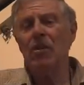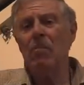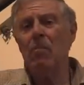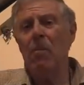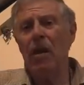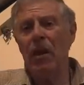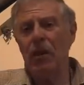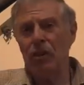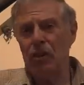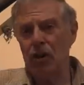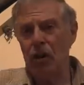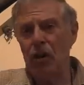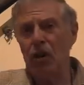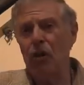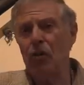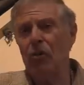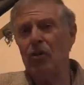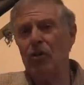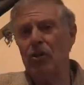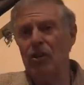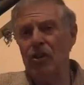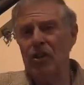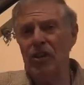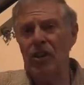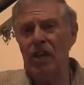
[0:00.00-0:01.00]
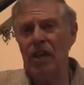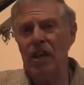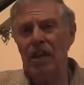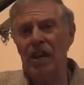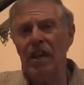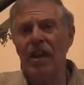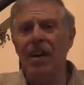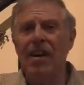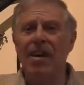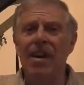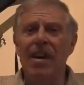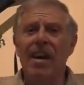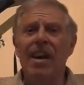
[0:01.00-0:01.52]
a mention. You can see
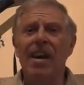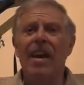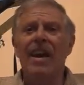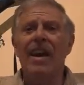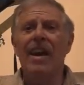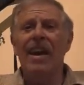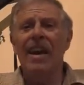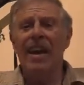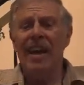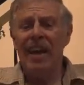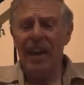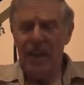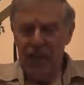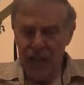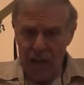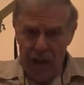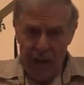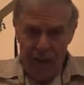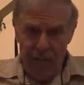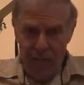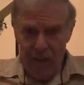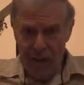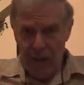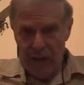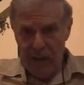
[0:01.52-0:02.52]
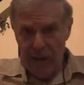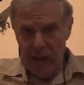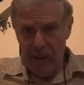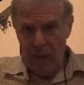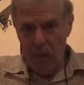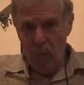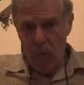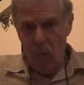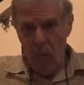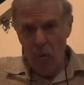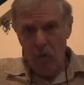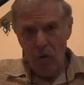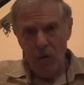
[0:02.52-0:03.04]
it is lovely clear
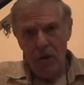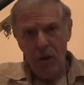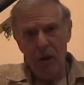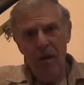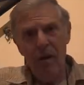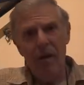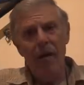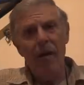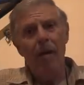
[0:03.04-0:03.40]
water,